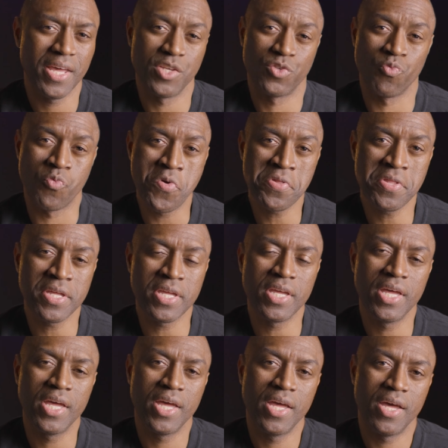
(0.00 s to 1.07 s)
It's
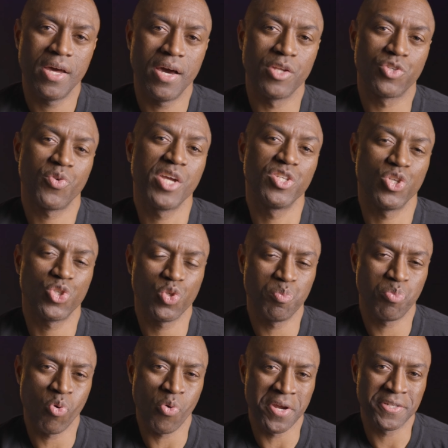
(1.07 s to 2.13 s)
really a
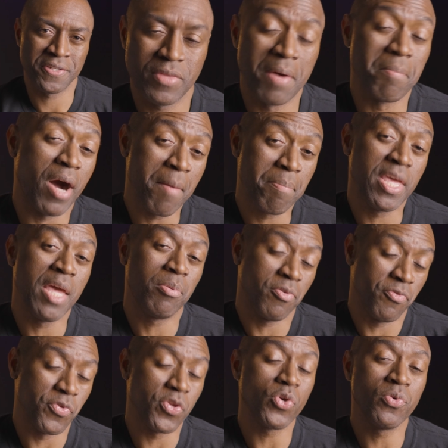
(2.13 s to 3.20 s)
transition point, and my
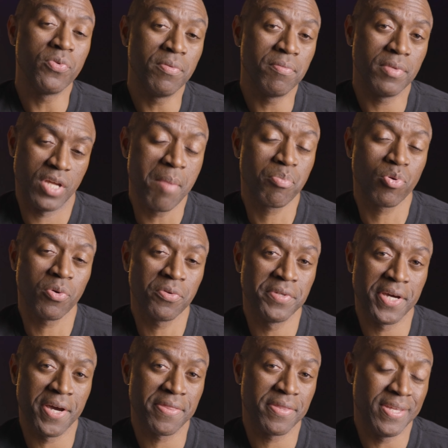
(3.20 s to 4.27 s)
people view temporal
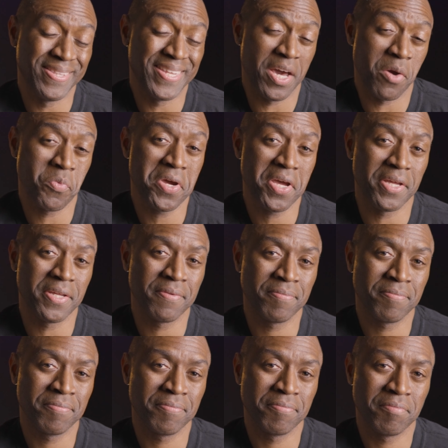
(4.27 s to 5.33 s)
death in that way.
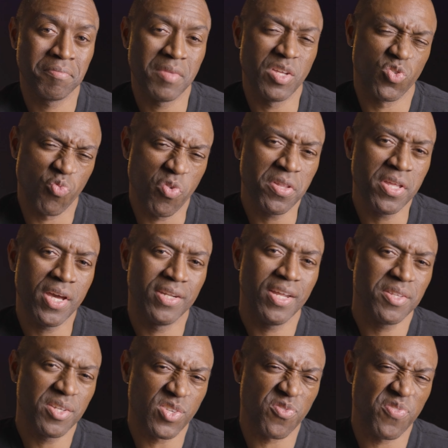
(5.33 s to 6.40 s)
It's really
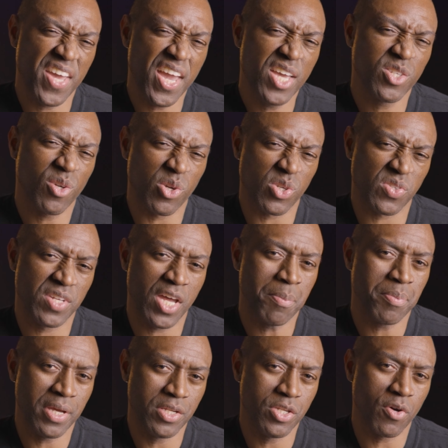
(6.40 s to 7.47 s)
another phase or
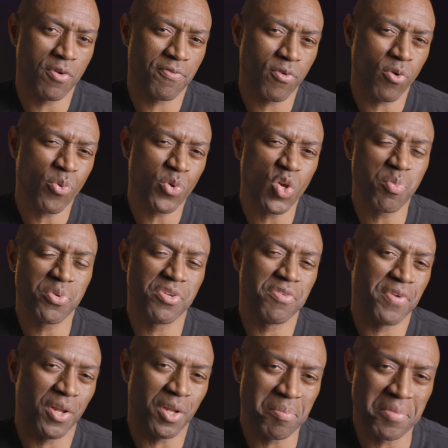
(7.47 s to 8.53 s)
step in your full human
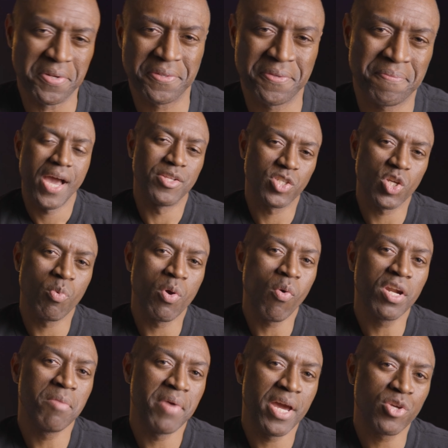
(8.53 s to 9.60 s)
development. And so we
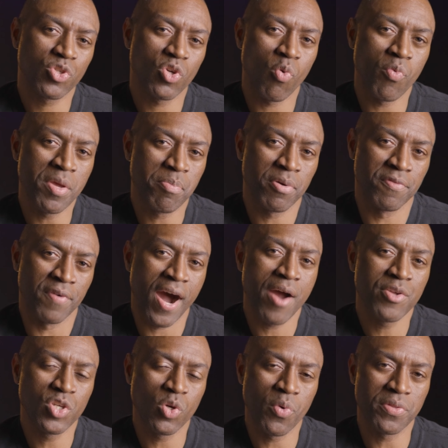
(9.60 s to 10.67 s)
want to make sure we
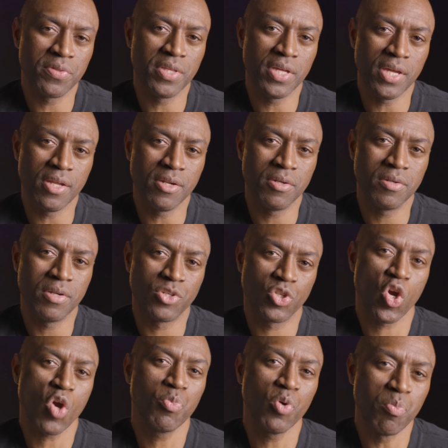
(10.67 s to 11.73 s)
provide you with the
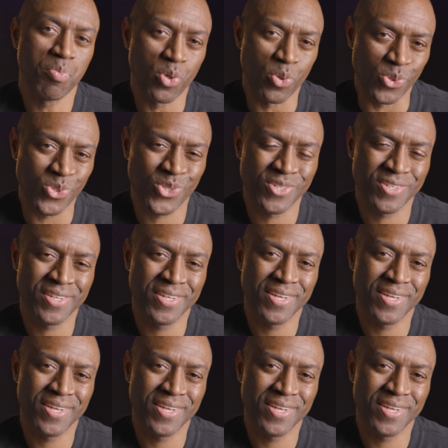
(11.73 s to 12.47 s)
turbo boost,